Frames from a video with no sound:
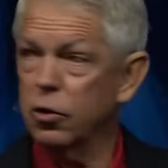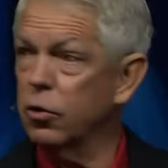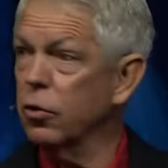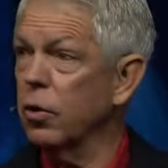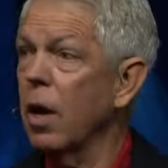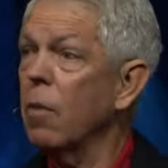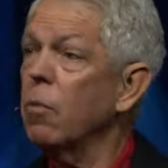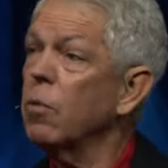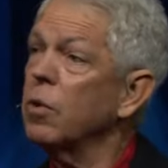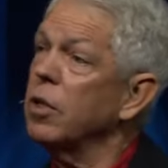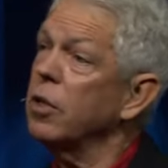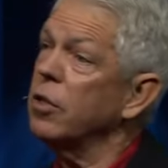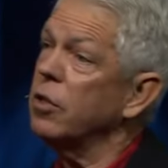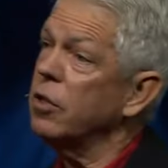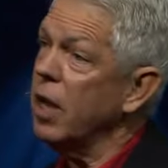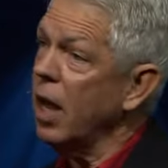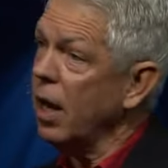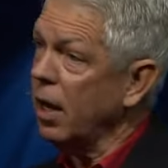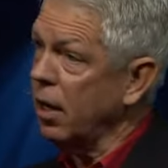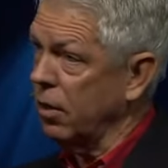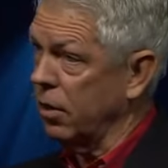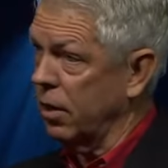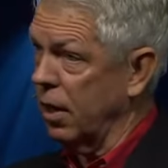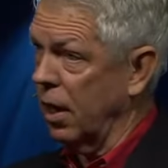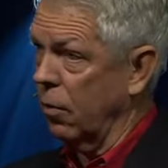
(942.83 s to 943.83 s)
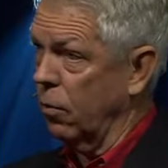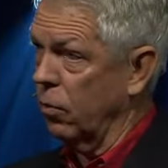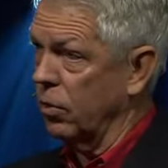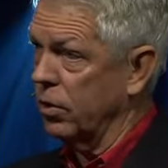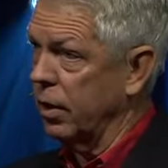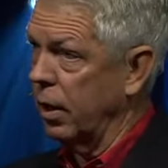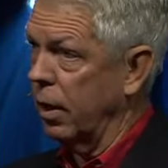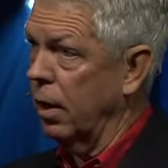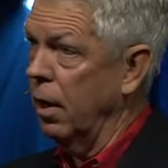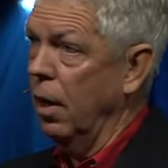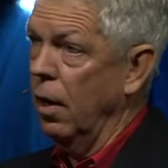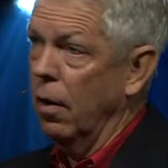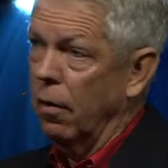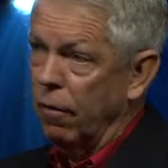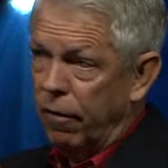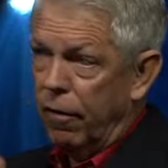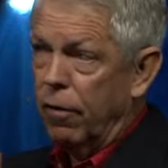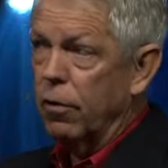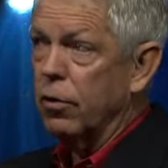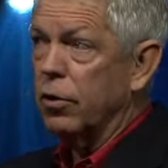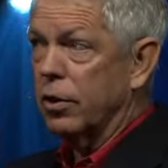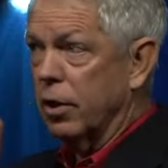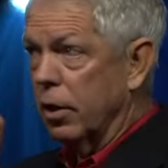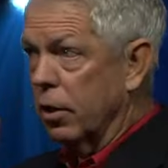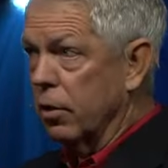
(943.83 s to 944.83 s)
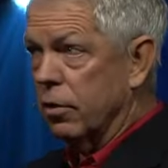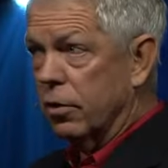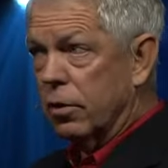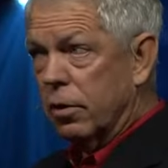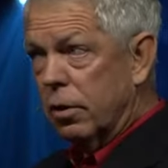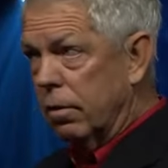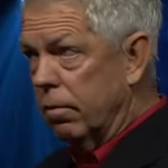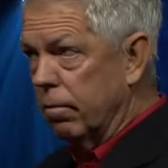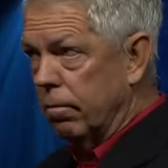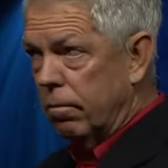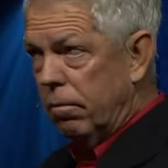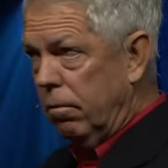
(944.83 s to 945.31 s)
So that was the second thing we said. First is